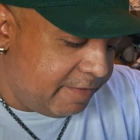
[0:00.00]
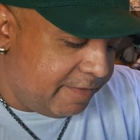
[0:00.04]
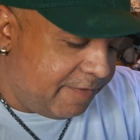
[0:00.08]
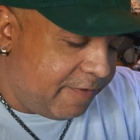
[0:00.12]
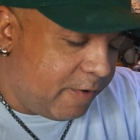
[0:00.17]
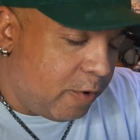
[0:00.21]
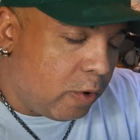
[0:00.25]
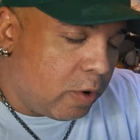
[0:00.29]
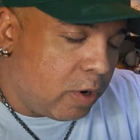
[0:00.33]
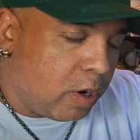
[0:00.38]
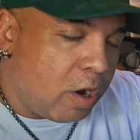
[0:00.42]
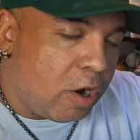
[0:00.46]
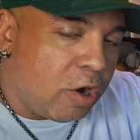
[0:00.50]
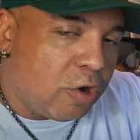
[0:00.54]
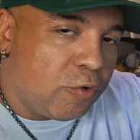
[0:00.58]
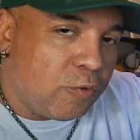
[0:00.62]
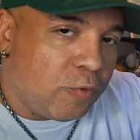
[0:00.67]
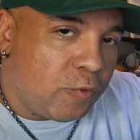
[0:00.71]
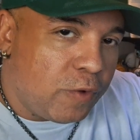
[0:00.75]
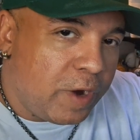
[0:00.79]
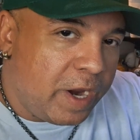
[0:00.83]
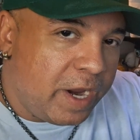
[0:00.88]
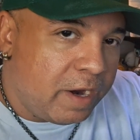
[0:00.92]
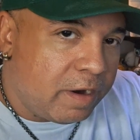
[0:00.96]
for our
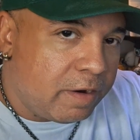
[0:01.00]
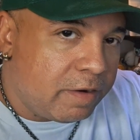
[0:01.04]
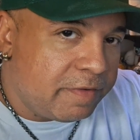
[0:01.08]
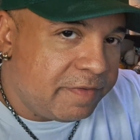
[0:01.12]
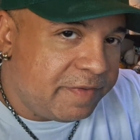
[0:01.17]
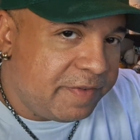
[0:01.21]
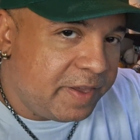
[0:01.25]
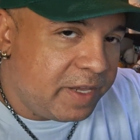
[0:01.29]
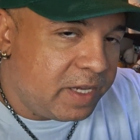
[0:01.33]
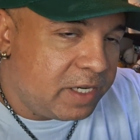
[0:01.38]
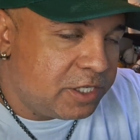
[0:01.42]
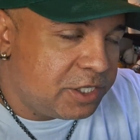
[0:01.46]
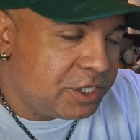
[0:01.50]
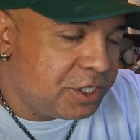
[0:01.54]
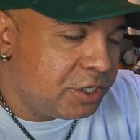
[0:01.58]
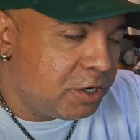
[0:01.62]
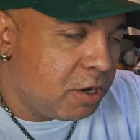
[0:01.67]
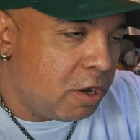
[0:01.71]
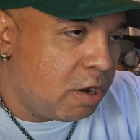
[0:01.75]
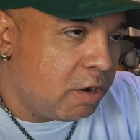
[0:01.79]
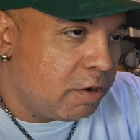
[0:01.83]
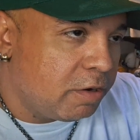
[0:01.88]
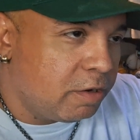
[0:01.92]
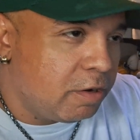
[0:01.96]
rare fish,
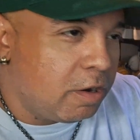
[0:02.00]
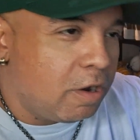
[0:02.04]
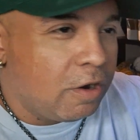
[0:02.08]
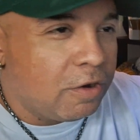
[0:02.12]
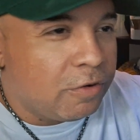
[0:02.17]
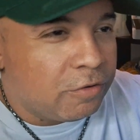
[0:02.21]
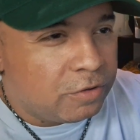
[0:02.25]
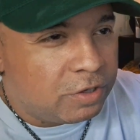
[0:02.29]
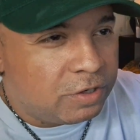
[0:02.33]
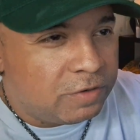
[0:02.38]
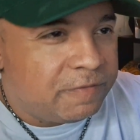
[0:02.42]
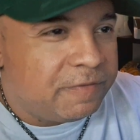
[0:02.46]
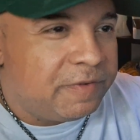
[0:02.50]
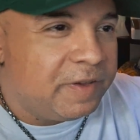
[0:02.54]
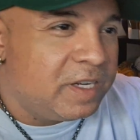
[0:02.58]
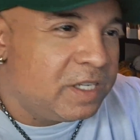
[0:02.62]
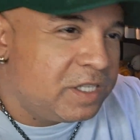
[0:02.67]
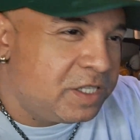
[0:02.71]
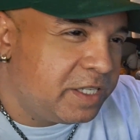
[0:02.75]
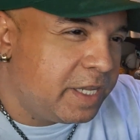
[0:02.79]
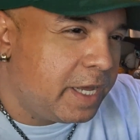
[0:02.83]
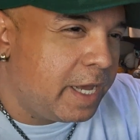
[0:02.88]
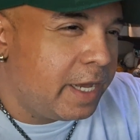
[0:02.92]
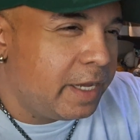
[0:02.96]
our
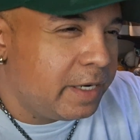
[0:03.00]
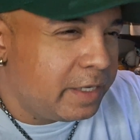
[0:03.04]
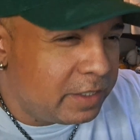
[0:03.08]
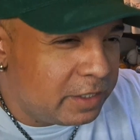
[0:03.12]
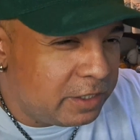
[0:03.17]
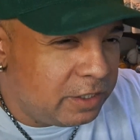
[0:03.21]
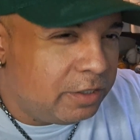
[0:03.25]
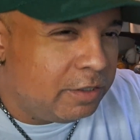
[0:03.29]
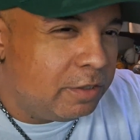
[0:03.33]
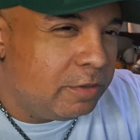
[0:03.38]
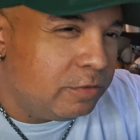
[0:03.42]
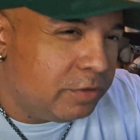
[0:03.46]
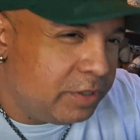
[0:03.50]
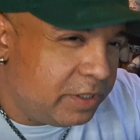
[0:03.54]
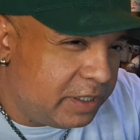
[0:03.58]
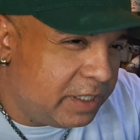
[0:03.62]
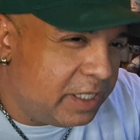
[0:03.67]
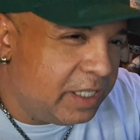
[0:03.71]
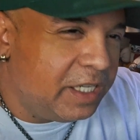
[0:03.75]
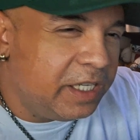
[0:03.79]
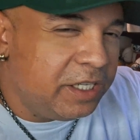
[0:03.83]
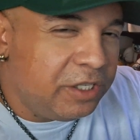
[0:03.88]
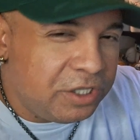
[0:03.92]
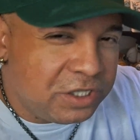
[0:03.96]
fish that
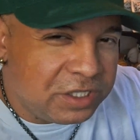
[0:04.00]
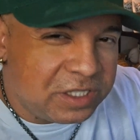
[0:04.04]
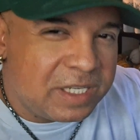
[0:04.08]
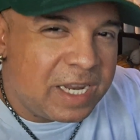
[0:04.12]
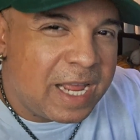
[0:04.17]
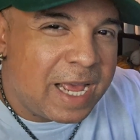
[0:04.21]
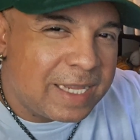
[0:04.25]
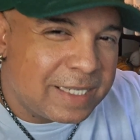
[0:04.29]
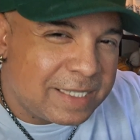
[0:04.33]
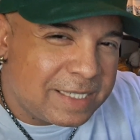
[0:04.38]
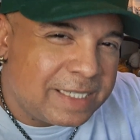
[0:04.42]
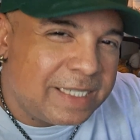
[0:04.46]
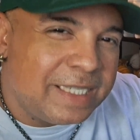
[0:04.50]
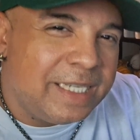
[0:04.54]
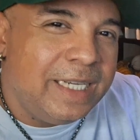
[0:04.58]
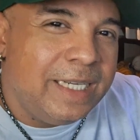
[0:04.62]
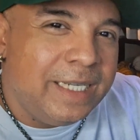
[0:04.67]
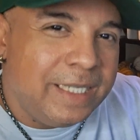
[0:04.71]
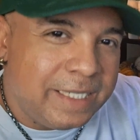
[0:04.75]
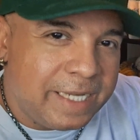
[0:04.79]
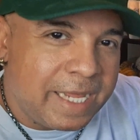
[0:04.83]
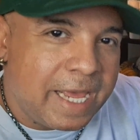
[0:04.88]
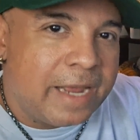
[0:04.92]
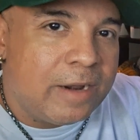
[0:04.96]
is not
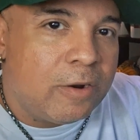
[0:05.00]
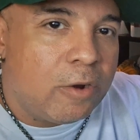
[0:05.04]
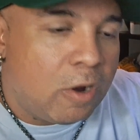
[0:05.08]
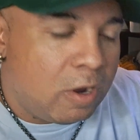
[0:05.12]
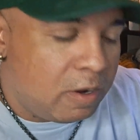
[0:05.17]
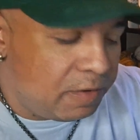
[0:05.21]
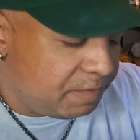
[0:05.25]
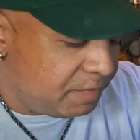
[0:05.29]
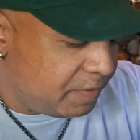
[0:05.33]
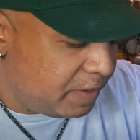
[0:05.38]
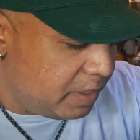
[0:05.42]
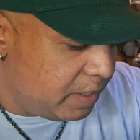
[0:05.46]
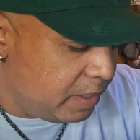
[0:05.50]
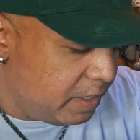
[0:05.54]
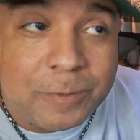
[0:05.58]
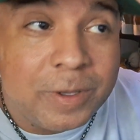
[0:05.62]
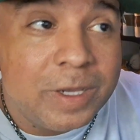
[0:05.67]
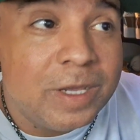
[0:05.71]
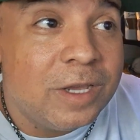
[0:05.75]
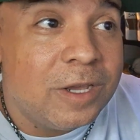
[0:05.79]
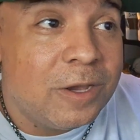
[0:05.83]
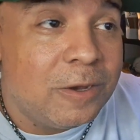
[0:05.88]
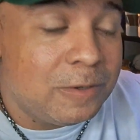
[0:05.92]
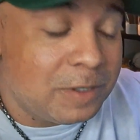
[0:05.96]
seen that often, we're
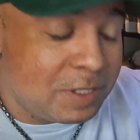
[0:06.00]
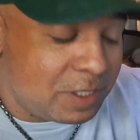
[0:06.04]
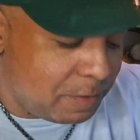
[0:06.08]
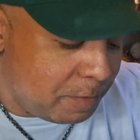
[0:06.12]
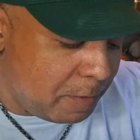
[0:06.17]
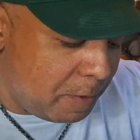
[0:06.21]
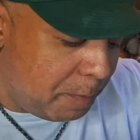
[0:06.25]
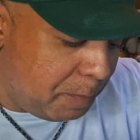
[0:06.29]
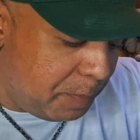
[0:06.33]
gonna go with some